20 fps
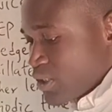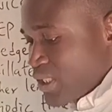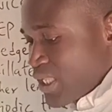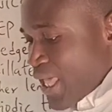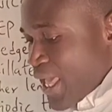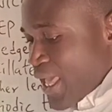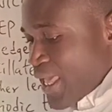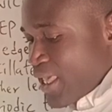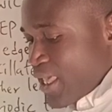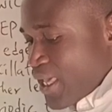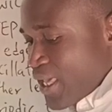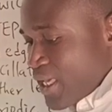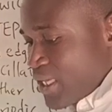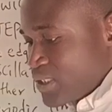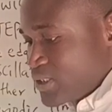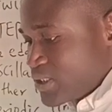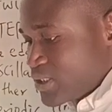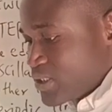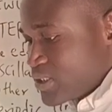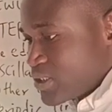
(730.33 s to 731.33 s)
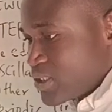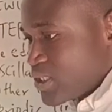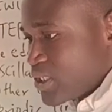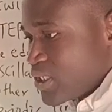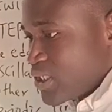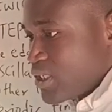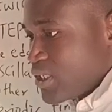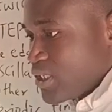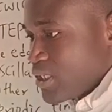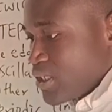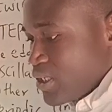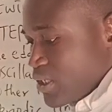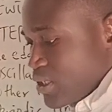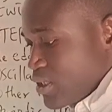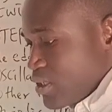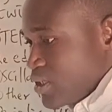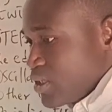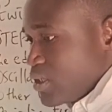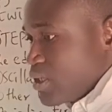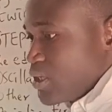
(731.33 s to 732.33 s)
9/8.
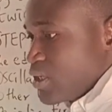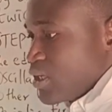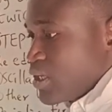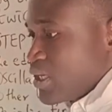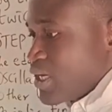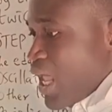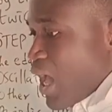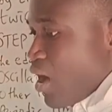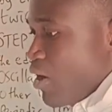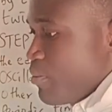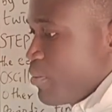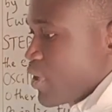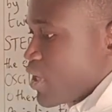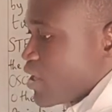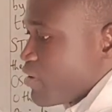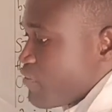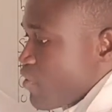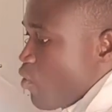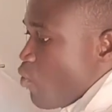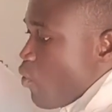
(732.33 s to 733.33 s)
That will be giving